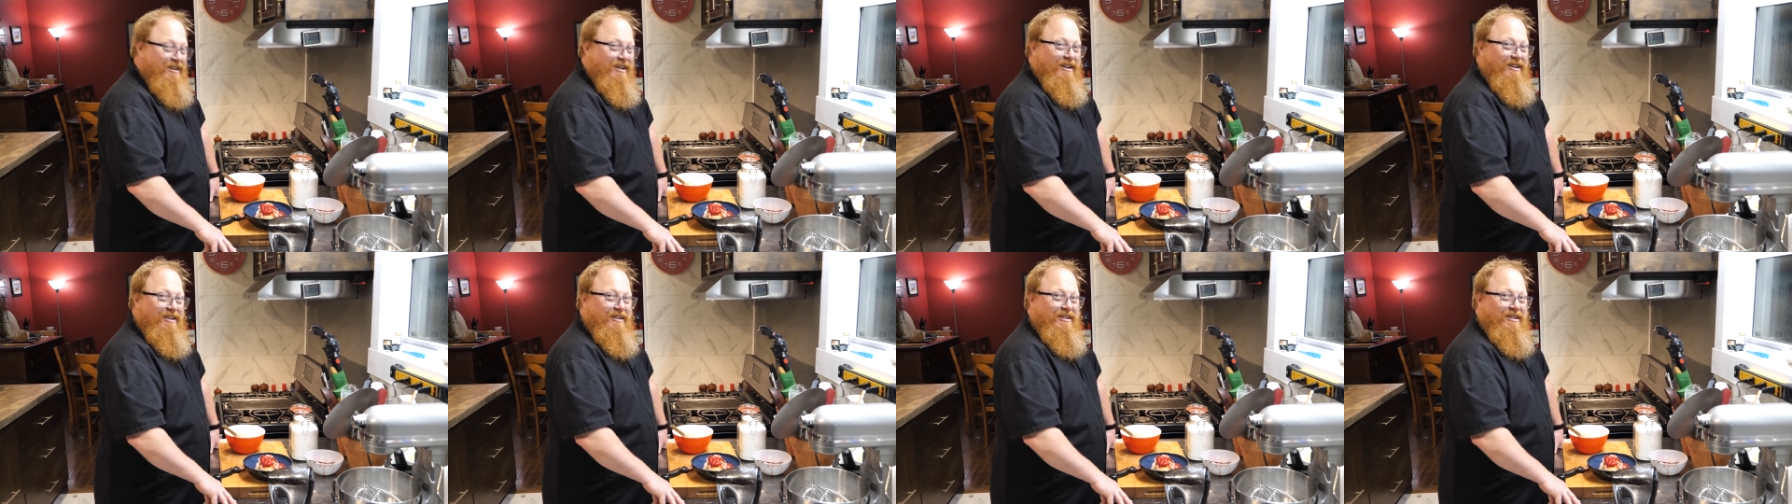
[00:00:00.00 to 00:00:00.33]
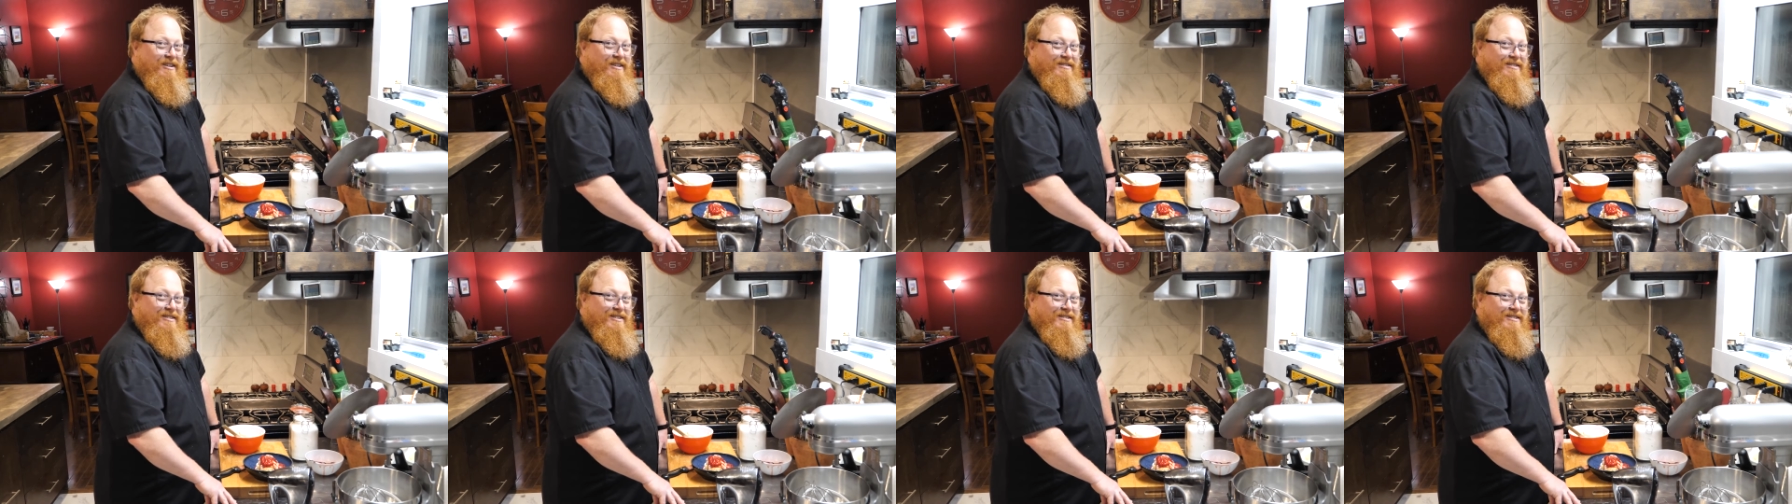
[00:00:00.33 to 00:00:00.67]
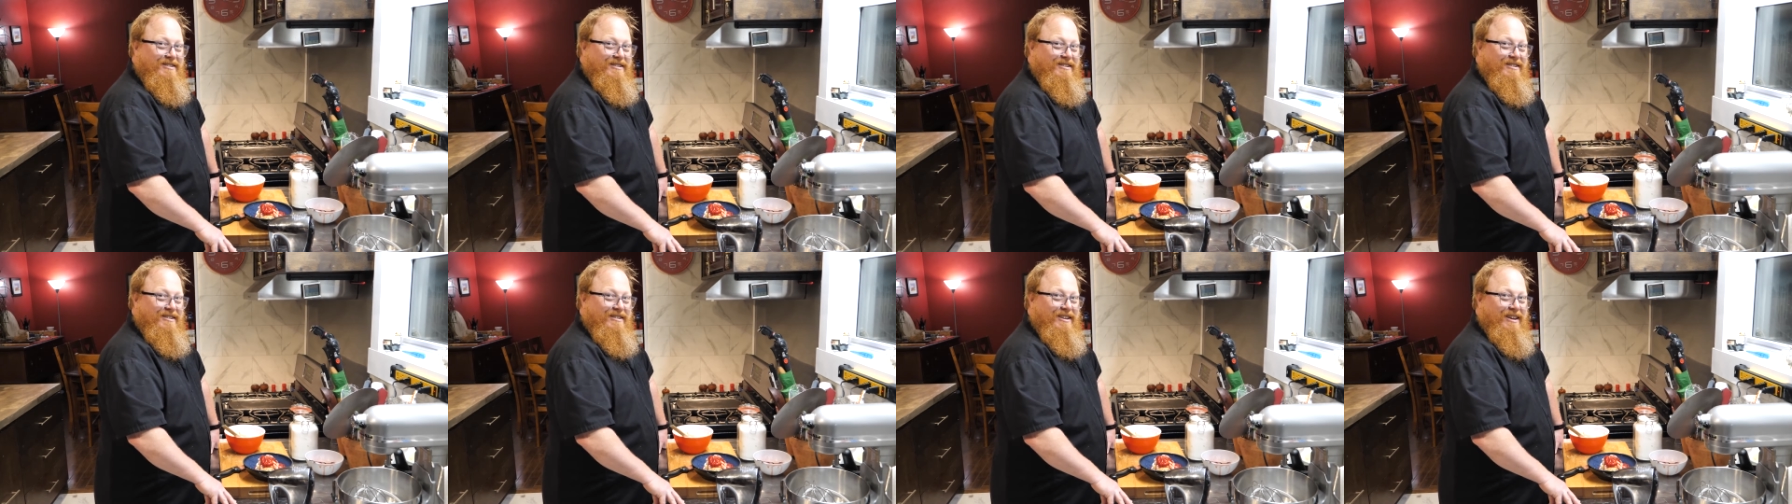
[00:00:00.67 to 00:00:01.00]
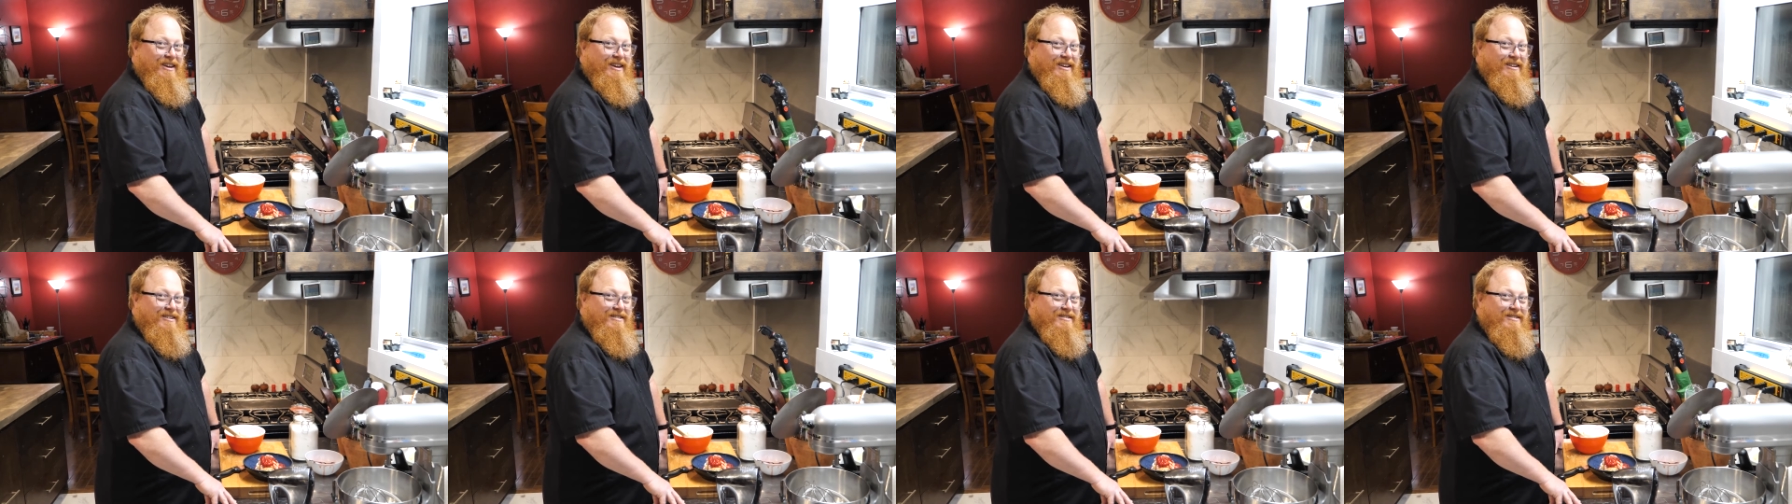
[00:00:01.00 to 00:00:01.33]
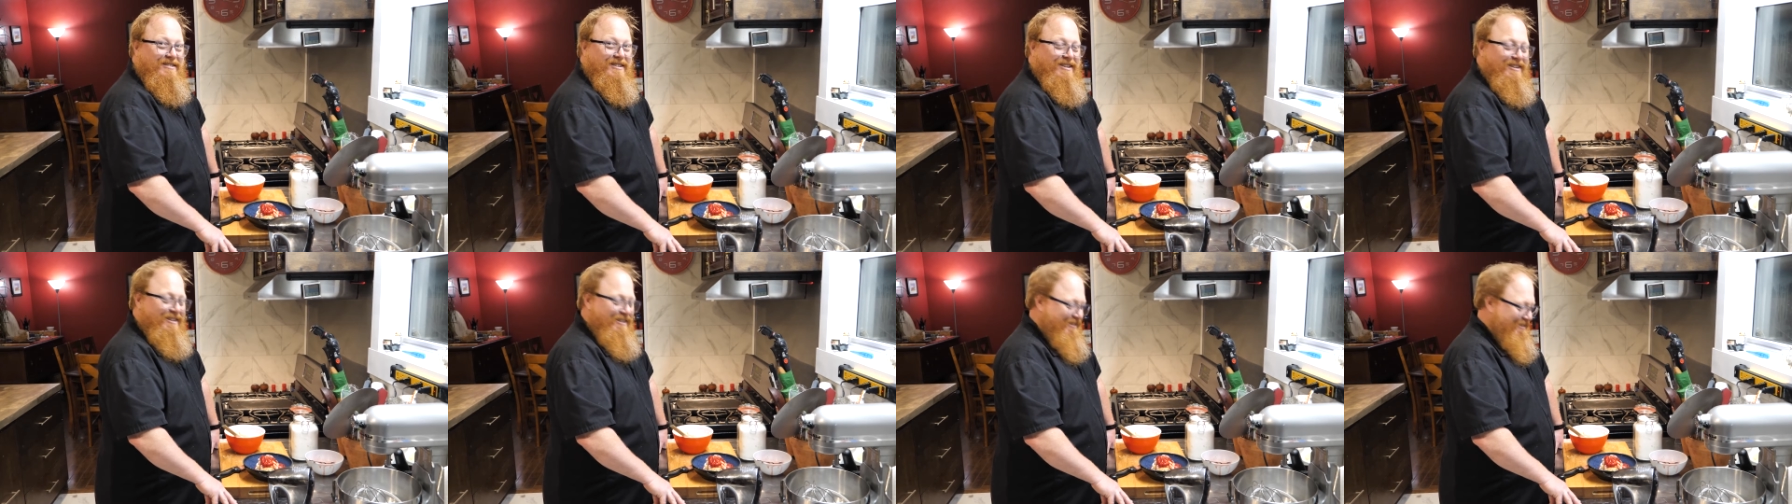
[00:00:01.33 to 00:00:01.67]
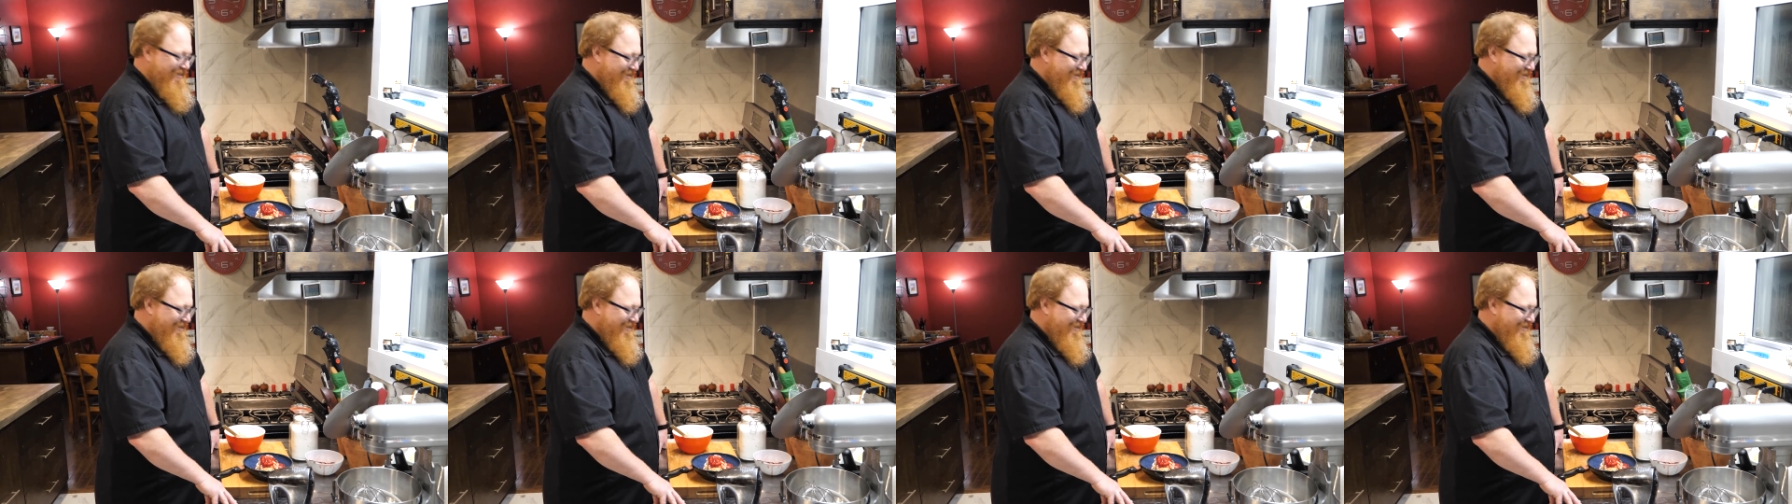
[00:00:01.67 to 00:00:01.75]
I'm going to give this a little taste.